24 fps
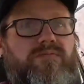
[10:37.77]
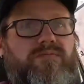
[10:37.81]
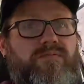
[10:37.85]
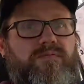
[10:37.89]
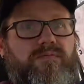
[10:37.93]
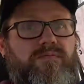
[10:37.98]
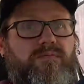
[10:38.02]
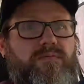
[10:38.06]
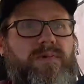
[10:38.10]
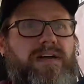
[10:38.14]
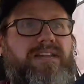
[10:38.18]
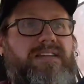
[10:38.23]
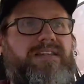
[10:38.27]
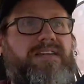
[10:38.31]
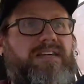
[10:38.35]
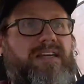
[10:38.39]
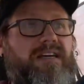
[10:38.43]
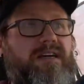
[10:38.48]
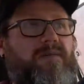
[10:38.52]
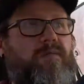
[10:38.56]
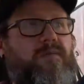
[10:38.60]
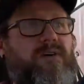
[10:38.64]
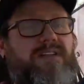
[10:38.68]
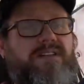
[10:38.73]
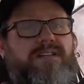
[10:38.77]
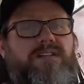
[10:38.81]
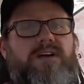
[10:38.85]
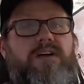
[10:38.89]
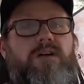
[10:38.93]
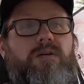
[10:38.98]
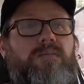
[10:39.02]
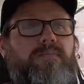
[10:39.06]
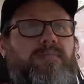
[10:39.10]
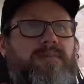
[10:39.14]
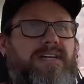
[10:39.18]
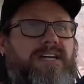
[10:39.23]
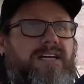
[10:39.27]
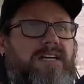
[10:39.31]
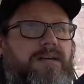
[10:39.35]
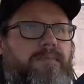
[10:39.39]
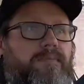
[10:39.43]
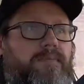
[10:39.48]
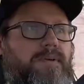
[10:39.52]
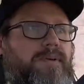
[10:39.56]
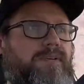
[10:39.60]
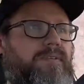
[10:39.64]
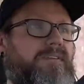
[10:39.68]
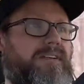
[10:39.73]
by the uh, weather holding me up
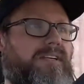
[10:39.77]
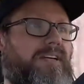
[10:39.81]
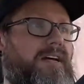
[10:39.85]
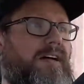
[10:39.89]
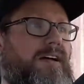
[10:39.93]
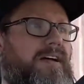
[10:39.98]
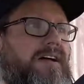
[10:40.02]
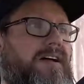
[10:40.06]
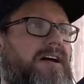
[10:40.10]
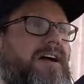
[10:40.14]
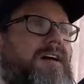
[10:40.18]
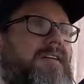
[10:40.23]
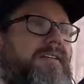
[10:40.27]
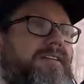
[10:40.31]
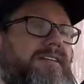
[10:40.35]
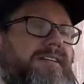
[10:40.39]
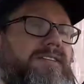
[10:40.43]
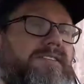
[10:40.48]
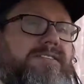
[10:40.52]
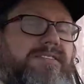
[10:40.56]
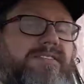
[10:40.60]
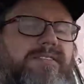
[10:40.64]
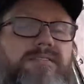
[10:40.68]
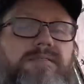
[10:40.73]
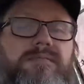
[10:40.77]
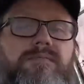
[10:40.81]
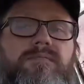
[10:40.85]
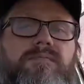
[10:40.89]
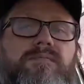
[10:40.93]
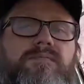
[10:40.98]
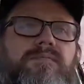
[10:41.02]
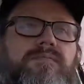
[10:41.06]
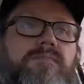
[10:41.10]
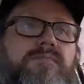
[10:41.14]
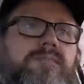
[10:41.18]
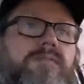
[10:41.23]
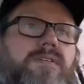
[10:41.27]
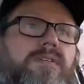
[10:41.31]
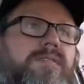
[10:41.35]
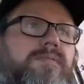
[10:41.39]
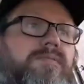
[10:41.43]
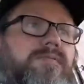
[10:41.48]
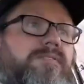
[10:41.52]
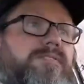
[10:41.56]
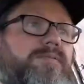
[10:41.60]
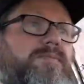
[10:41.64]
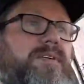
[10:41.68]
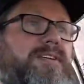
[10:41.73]
on all, all this,
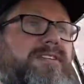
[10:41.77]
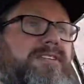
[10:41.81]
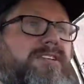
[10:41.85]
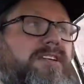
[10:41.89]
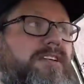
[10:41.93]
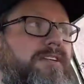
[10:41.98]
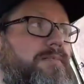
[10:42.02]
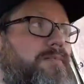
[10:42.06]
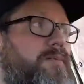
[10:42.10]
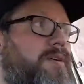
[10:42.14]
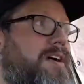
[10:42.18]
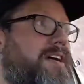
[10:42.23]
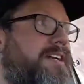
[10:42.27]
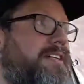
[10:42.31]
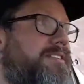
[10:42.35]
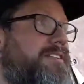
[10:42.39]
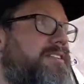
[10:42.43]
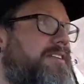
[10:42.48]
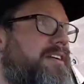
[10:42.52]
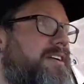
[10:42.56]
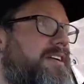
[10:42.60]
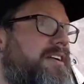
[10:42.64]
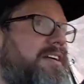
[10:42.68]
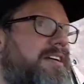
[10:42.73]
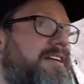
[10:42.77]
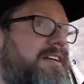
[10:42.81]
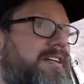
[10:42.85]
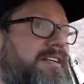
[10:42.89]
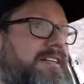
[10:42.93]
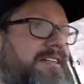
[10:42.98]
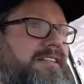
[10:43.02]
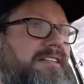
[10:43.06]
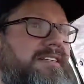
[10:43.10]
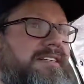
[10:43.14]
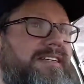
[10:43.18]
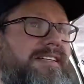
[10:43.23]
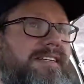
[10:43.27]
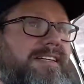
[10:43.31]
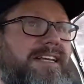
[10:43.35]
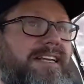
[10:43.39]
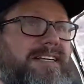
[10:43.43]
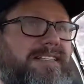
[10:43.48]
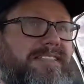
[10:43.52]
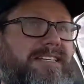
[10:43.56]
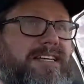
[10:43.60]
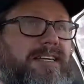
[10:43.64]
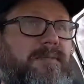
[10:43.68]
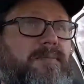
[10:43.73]
especially on the brakes. I
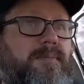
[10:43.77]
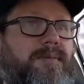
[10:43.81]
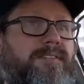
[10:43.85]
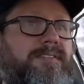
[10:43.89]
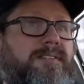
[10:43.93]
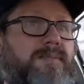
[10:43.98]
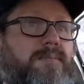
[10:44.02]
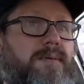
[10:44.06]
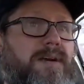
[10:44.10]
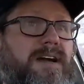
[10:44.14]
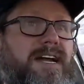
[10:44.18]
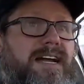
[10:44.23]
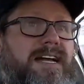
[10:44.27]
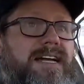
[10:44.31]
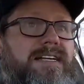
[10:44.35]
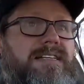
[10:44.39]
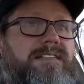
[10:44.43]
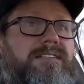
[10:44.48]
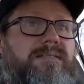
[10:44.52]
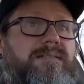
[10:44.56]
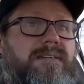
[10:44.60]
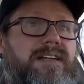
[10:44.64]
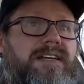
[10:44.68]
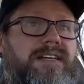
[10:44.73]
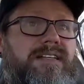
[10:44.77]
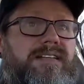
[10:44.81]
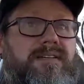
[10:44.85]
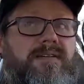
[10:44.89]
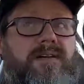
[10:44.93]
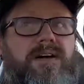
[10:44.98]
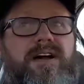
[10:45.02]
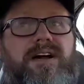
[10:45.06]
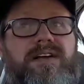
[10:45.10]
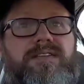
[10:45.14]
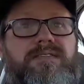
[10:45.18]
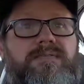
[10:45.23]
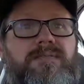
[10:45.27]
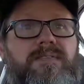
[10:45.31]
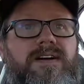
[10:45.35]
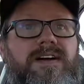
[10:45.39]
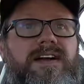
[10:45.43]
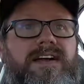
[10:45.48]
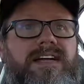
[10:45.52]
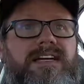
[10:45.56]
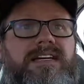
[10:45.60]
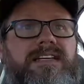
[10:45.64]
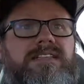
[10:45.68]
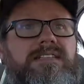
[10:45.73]
was telling him I'm surprised that all the
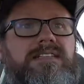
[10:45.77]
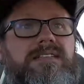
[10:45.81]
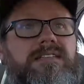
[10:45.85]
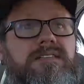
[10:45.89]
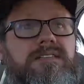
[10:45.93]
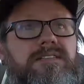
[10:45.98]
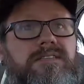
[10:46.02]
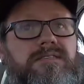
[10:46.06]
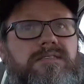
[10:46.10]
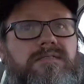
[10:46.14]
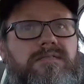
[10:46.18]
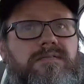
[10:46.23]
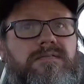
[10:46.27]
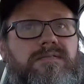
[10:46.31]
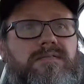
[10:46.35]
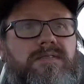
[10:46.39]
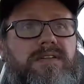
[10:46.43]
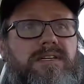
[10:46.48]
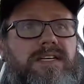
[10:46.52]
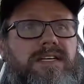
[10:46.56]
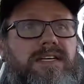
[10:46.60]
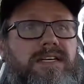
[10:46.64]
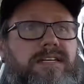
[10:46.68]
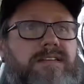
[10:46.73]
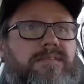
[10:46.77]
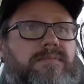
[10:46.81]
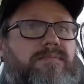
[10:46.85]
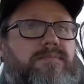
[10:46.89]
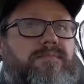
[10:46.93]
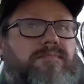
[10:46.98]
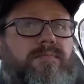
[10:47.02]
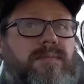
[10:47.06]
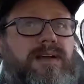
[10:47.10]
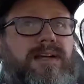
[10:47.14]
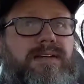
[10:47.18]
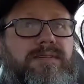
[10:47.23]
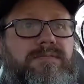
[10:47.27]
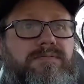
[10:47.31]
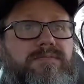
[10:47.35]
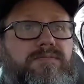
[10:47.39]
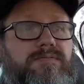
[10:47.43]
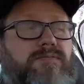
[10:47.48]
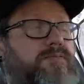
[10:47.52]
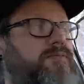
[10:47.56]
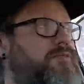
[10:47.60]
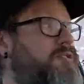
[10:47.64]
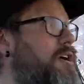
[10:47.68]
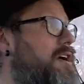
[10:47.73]
rain, uh, my
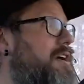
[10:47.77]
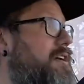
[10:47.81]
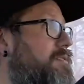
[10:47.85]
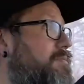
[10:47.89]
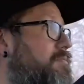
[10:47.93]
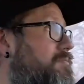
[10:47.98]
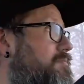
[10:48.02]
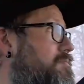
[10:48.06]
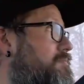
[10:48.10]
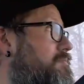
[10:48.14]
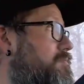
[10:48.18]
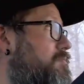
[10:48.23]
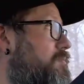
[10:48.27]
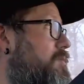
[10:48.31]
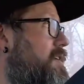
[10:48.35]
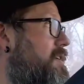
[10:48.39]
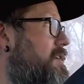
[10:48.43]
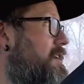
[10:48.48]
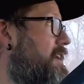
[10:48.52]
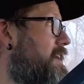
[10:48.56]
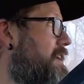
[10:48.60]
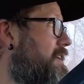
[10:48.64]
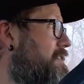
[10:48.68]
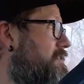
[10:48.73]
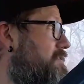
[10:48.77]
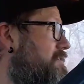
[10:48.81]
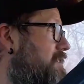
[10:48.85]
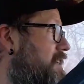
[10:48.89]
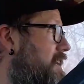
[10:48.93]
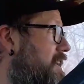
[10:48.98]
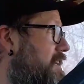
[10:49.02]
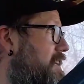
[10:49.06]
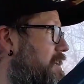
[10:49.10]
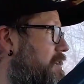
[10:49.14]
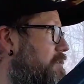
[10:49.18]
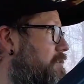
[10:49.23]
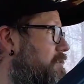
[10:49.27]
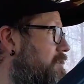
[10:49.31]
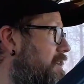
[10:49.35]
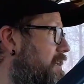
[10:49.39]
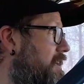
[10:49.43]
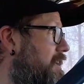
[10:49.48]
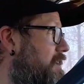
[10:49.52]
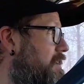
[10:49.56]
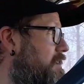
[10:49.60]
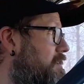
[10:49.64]
truck rear end sitting on uh,